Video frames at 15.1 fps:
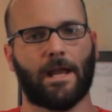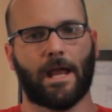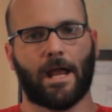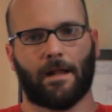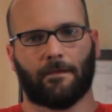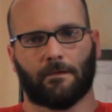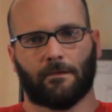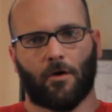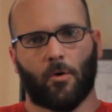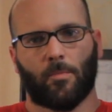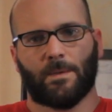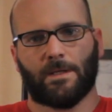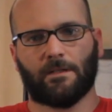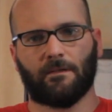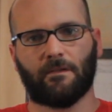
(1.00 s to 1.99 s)
at this
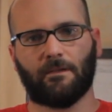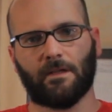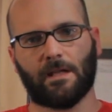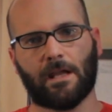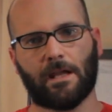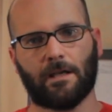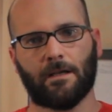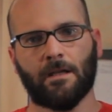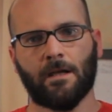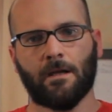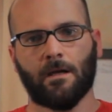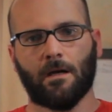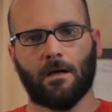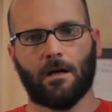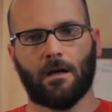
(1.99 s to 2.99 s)
opening scene,
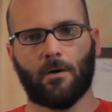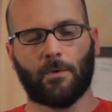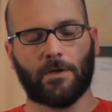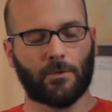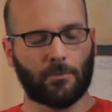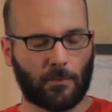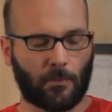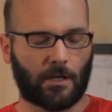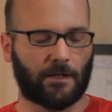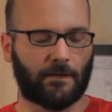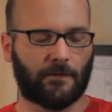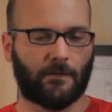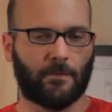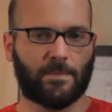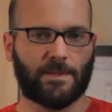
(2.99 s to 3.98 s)
we knew we
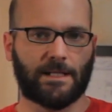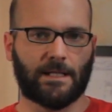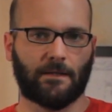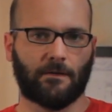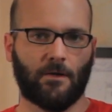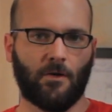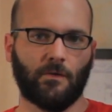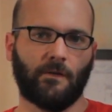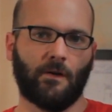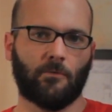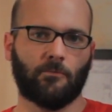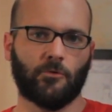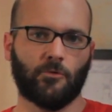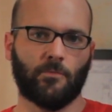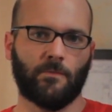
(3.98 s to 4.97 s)
wanted it to be in the
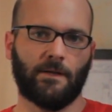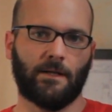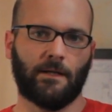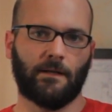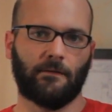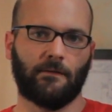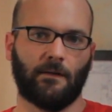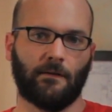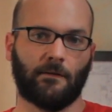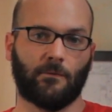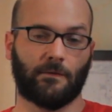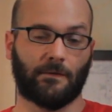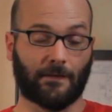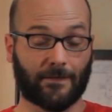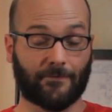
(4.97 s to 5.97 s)
hotel room that
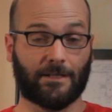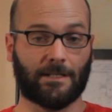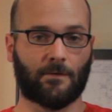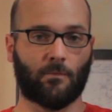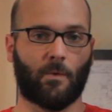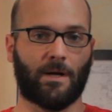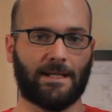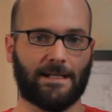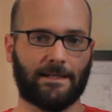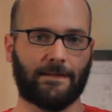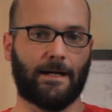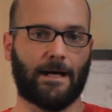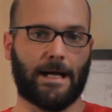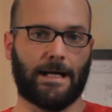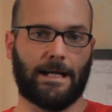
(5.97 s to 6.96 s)
Tesla was living in when he
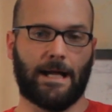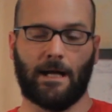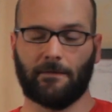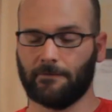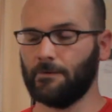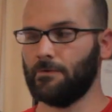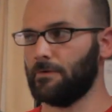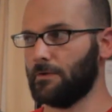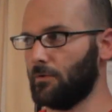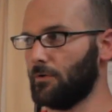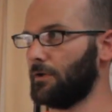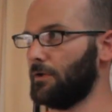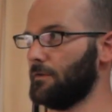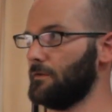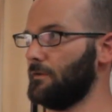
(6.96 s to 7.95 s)
died at the New
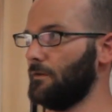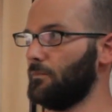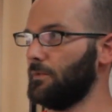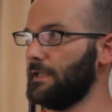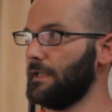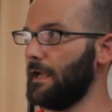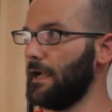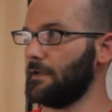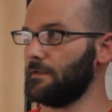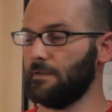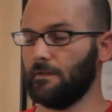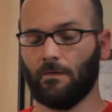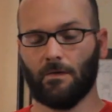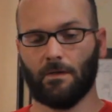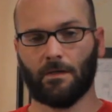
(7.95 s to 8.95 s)
Yorker. So we
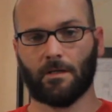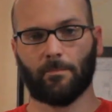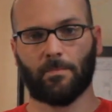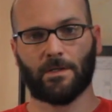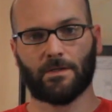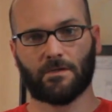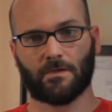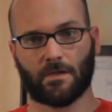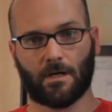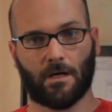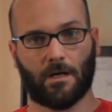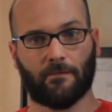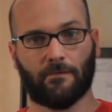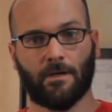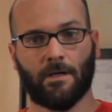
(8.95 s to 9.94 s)
actually took a bunch
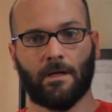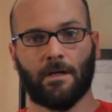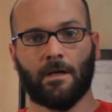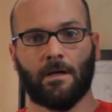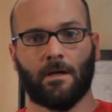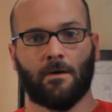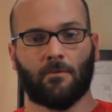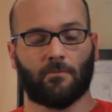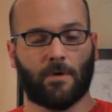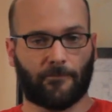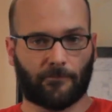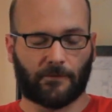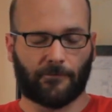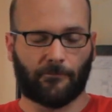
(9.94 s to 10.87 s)
of reference